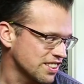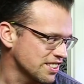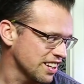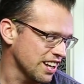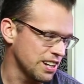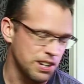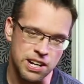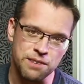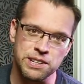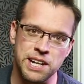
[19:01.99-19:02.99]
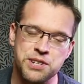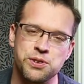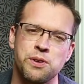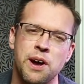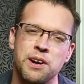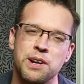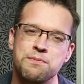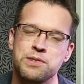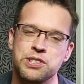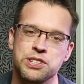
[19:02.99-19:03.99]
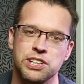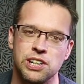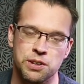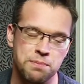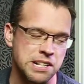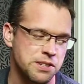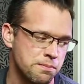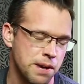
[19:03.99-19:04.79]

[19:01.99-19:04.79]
Just a lovely nature aquarium. It's just going to look better and